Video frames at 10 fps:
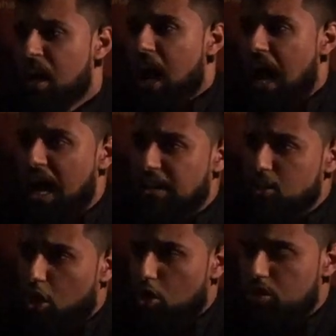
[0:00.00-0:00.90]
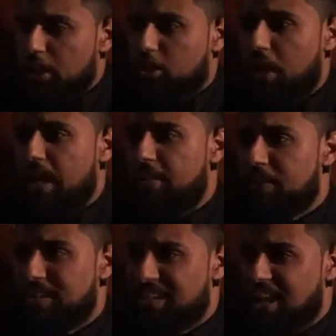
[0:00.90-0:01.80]
I know the
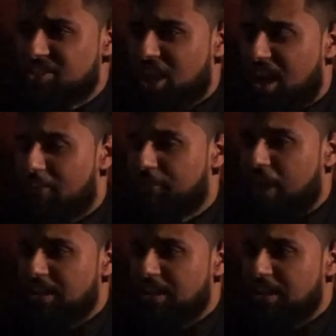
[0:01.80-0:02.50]
grave in Najaf,